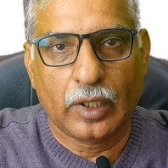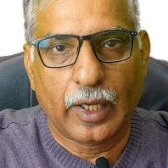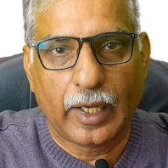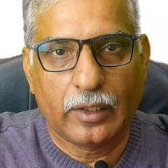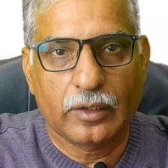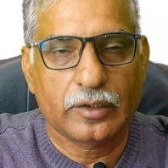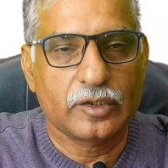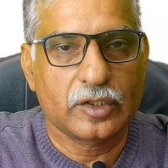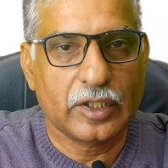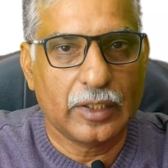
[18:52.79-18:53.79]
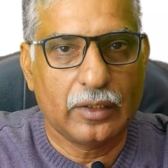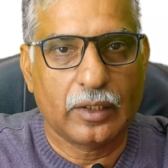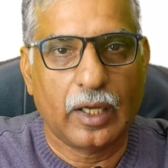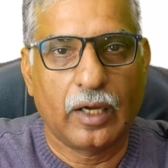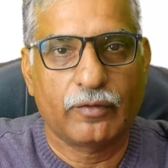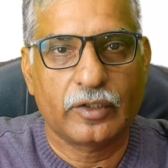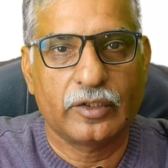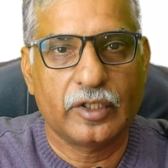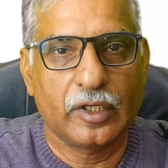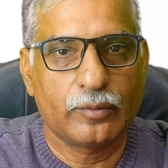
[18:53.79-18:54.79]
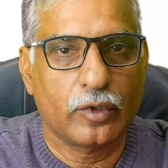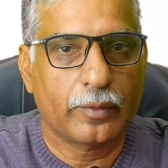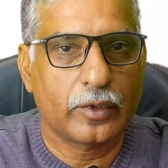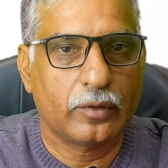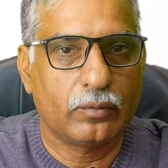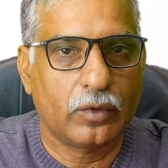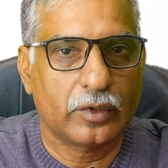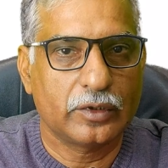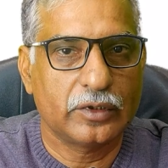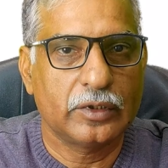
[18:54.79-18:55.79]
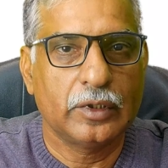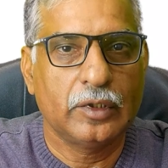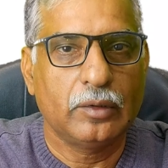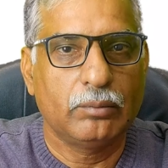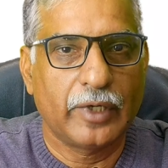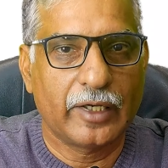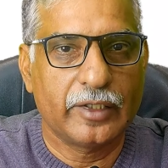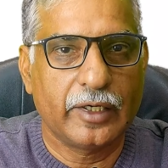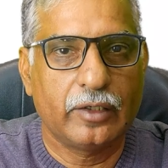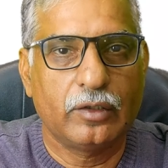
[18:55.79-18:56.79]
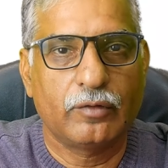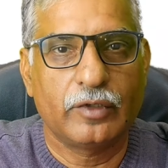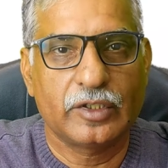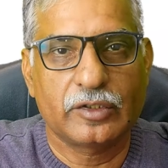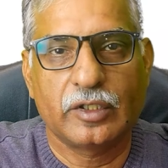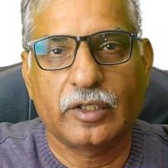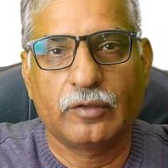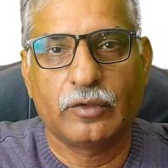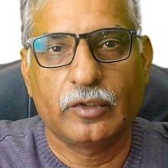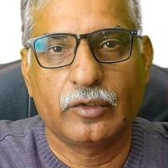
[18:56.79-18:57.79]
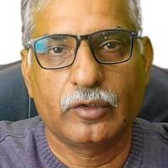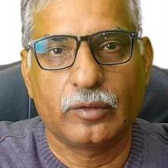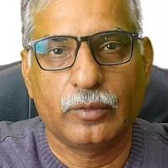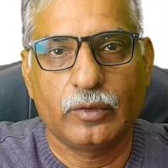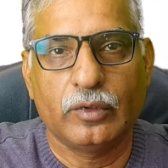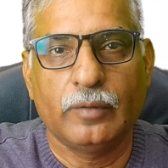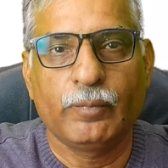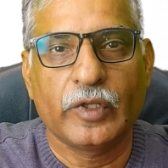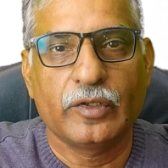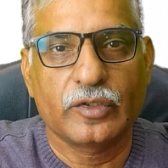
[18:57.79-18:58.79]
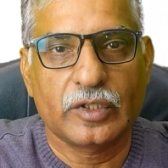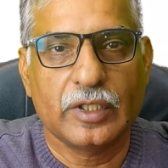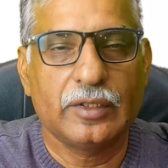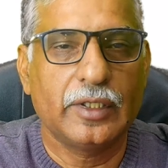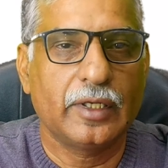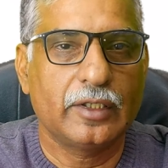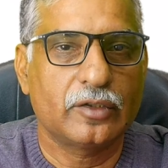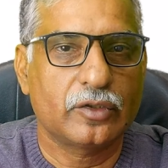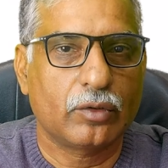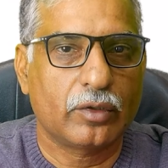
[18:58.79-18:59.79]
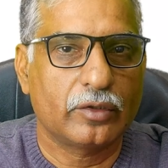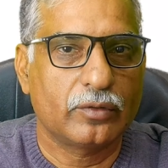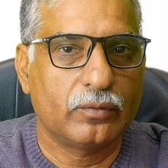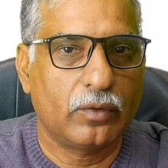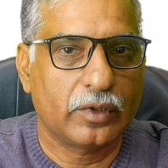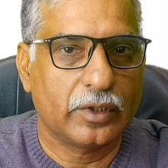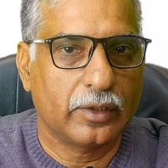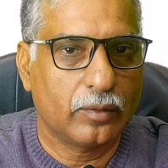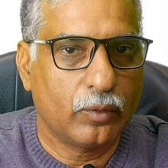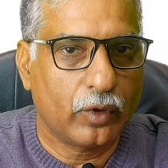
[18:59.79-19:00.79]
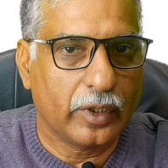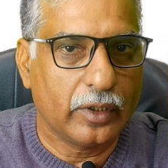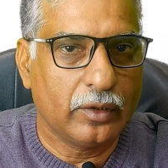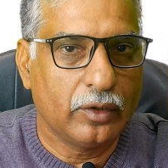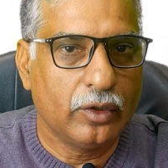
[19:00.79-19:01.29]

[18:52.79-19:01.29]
and still after the reabsorption of water by the end of distal convoluted tubule, still there is a shortage of water in the body,